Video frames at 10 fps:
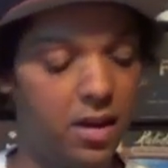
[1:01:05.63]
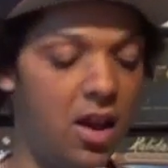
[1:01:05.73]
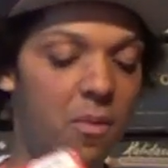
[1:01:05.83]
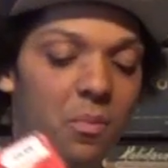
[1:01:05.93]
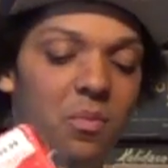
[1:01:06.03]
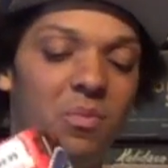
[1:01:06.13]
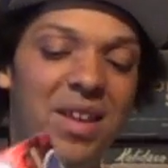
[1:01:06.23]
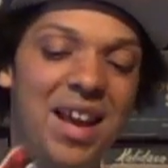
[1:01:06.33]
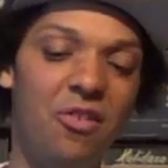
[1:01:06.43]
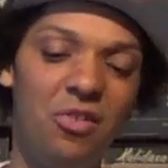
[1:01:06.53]
Um,
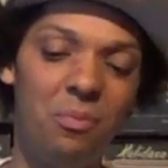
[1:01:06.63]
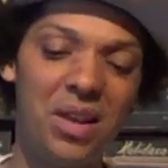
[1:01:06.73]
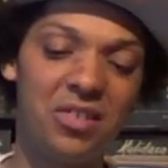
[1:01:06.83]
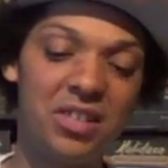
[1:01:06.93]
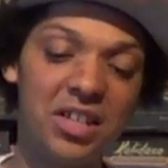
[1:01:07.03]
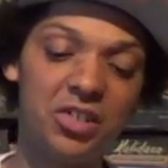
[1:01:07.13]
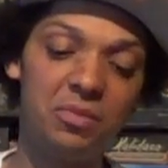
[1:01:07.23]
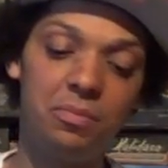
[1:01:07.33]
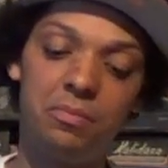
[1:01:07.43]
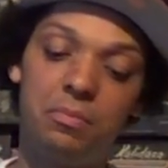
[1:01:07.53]
yeah, not the best
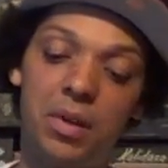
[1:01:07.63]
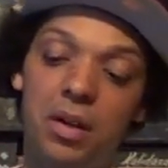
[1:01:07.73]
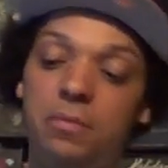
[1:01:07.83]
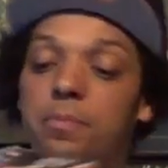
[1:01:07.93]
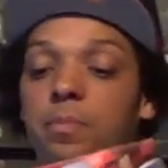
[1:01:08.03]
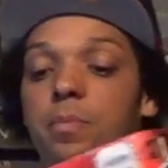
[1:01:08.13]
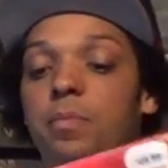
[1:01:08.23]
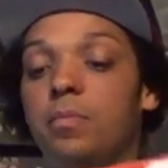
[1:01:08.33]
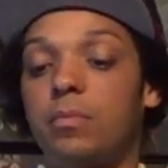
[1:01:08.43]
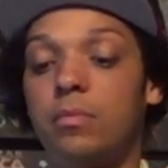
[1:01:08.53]
condition, but
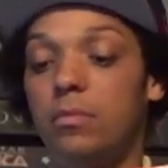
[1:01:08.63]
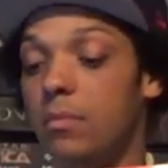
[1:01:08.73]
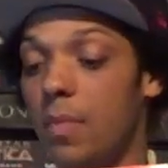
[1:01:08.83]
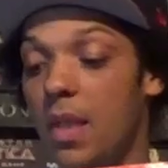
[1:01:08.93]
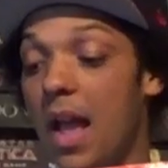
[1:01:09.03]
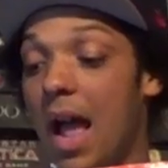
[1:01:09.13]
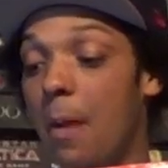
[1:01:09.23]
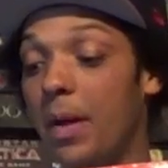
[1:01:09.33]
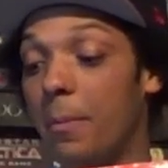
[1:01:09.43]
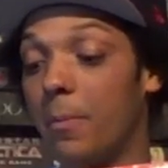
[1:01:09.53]
yeah,
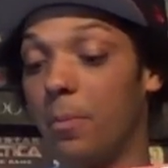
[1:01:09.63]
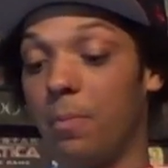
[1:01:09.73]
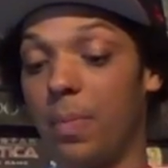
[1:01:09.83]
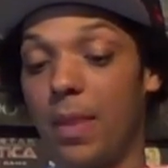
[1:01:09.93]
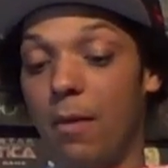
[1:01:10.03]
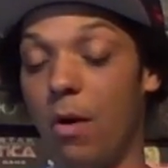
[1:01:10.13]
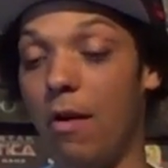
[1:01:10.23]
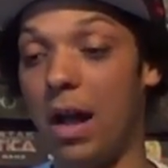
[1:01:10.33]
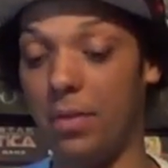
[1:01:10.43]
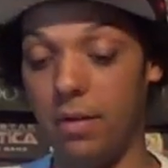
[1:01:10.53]
happy.
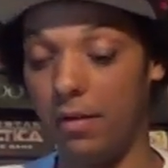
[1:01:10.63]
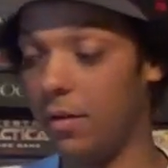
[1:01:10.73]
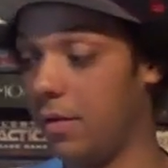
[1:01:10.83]
Well happy.